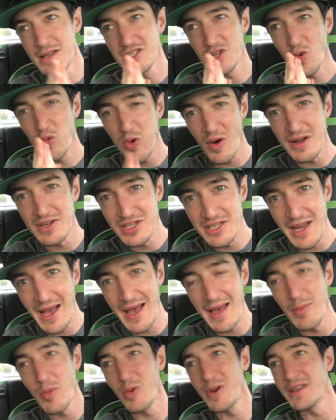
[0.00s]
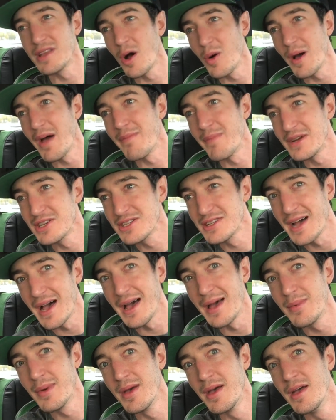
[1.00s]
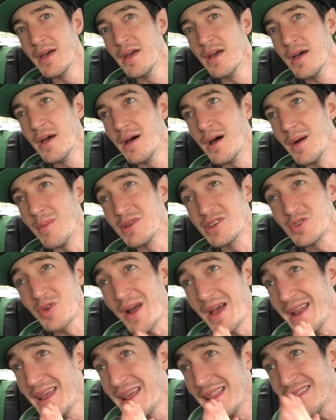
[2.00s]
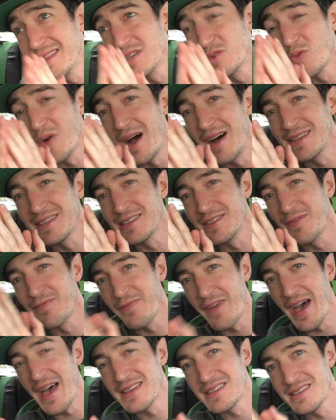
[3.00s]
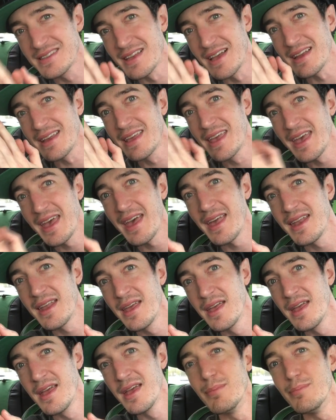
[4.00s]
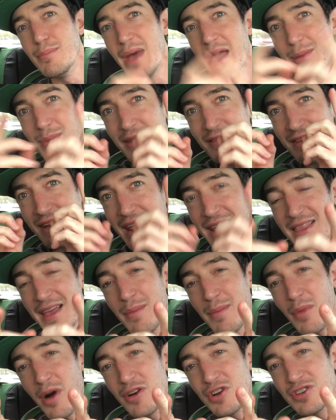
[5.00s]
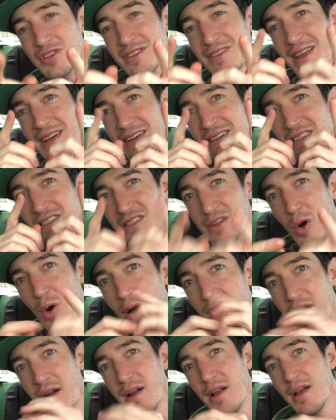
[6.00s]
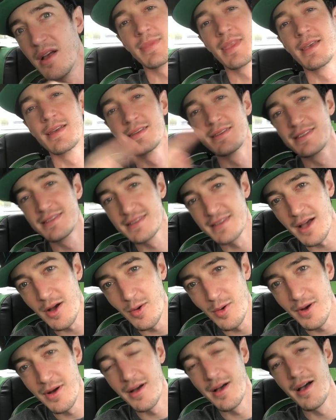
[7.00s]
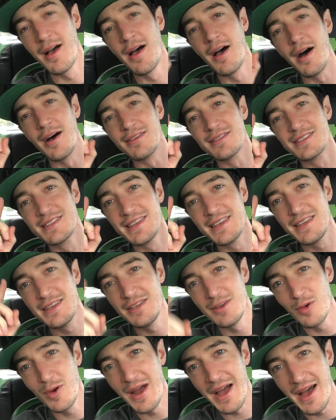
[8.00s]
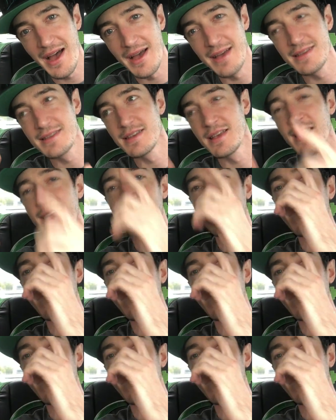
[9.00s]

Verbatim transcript: it's crunch time. We don't have much time. I'm gonna try and hit this Ross as fast as I can. Maybe even hit that Marshalls next door. So I'll see you guys